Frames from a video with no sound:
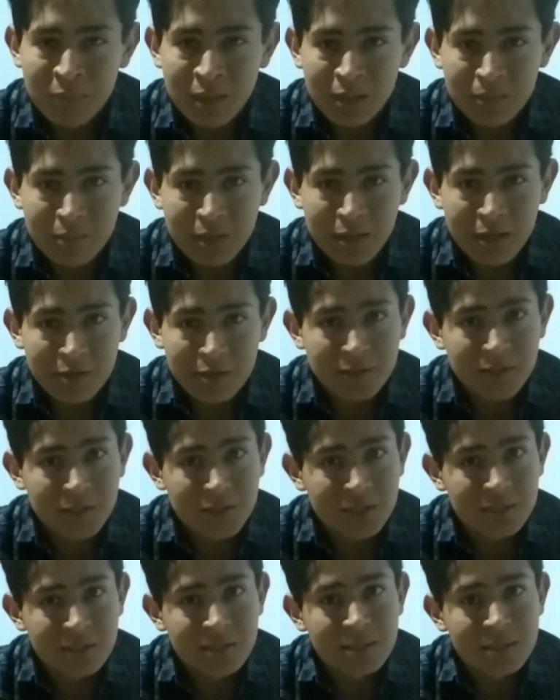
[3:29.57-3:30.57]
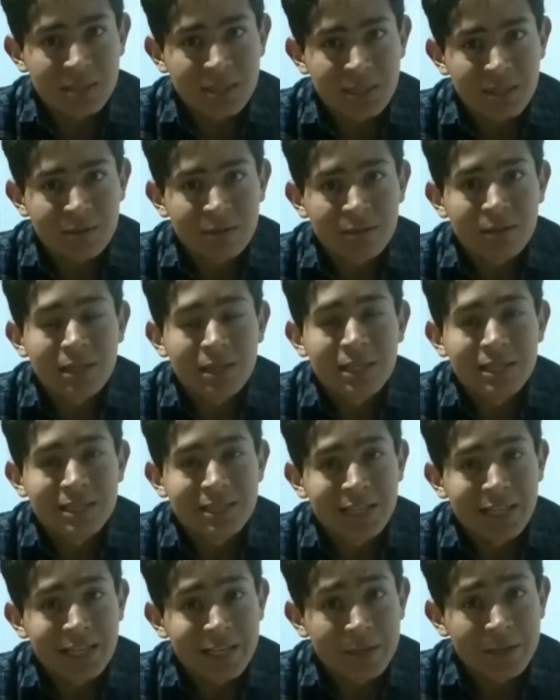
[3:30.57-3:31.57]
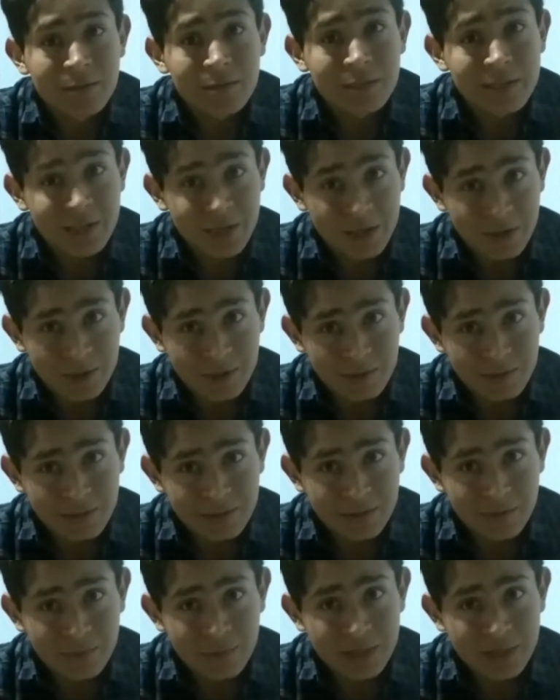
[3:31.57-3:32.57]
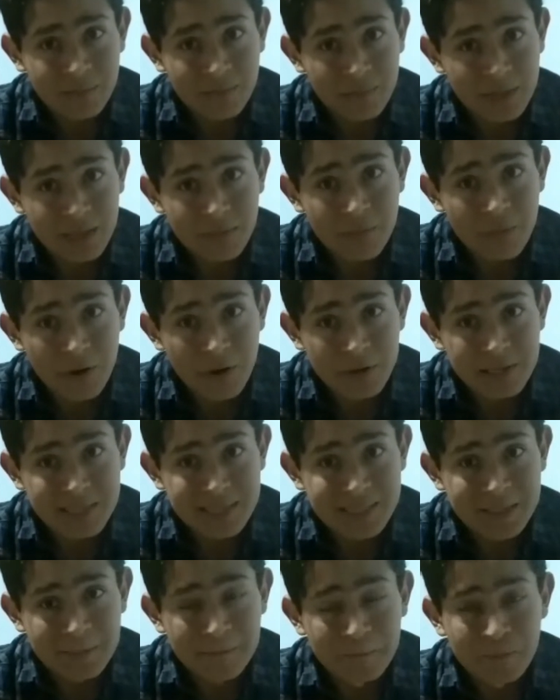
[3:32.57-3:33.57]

because she's still the little girl with a big voice.